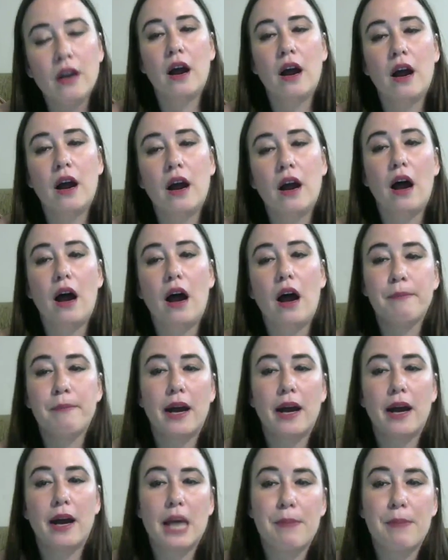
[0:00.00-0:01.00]
On
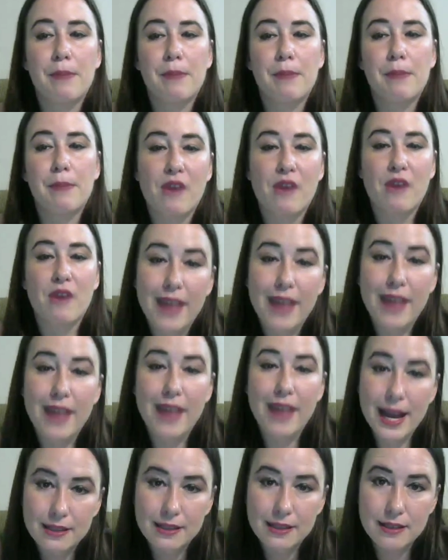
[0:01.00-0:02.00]
top of all of
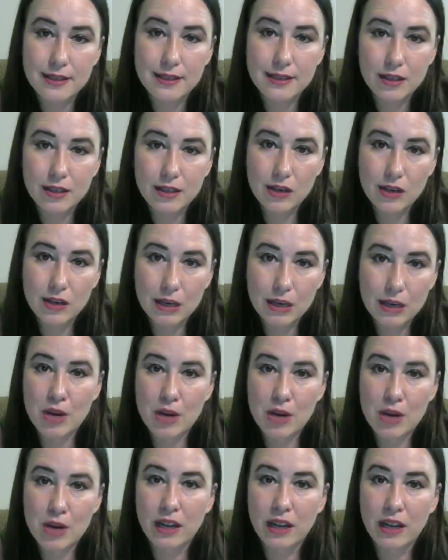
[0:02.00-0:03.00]
that, you can make
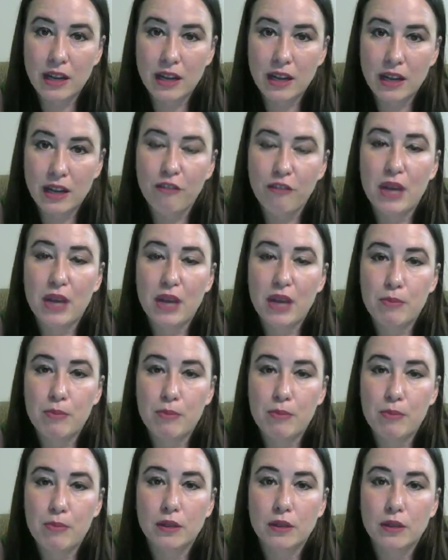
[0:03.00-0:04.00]
money if
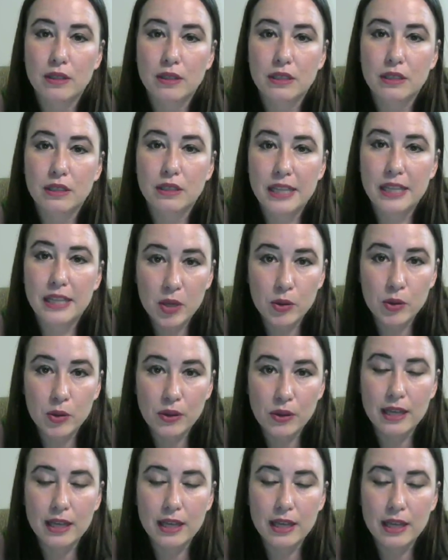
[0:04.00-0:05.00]
people tip you.
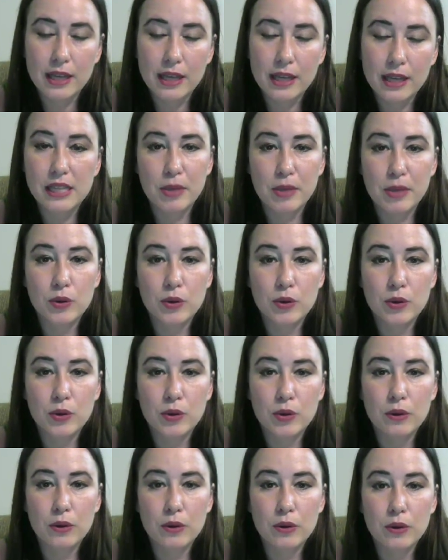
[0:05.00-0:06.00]
They can tip you
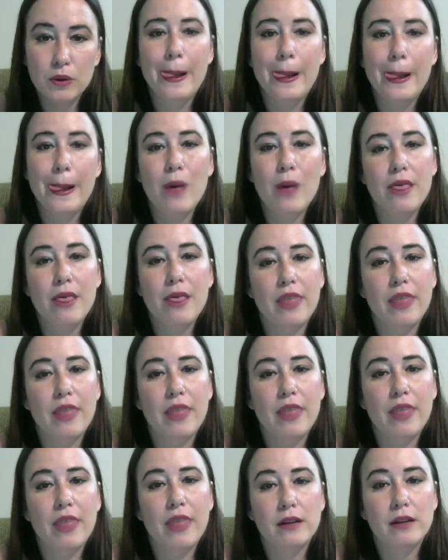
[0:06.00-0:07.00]
with
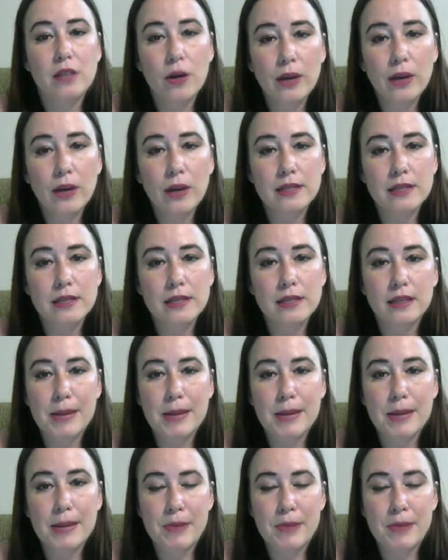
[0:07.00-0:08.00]
their tokens that
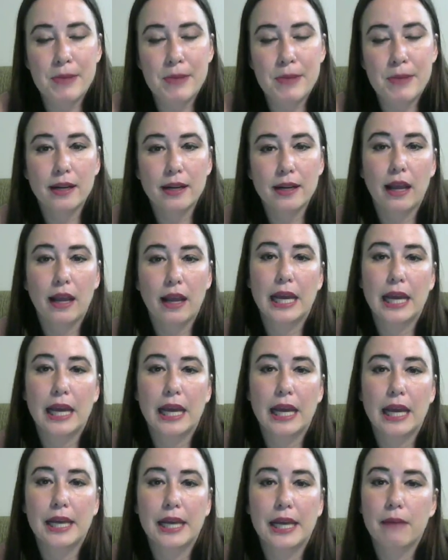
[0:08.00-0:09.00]
they bought,
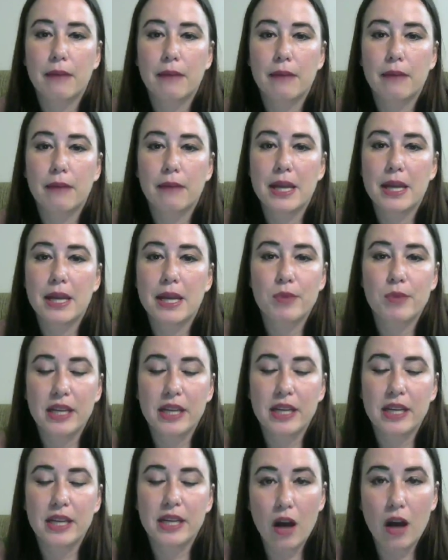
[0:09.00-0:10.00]
and that makes you
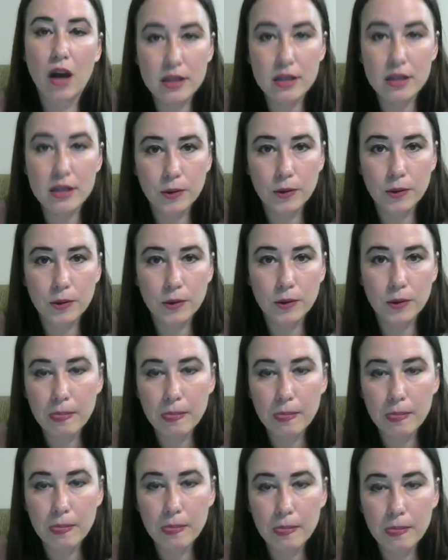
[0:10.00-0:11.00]
money also.
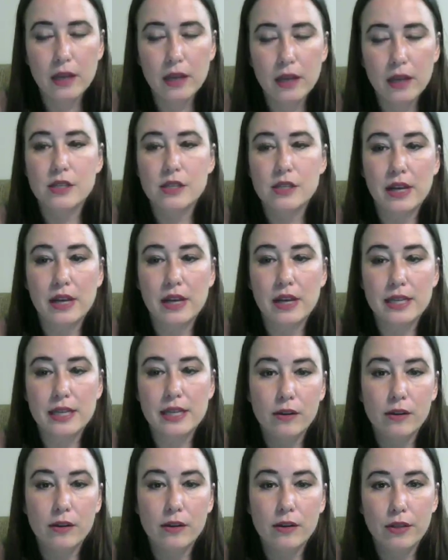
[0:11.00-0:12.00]
So that's
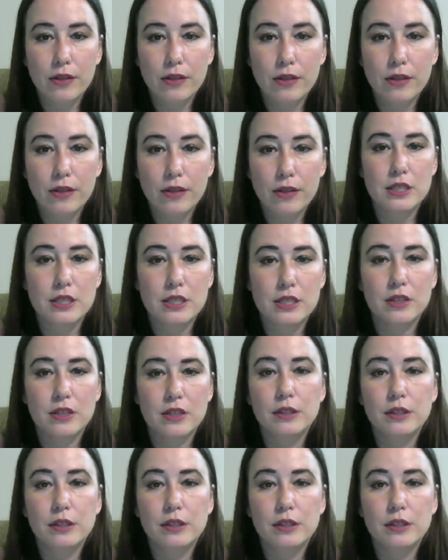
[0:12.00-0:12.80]
another thing you can do.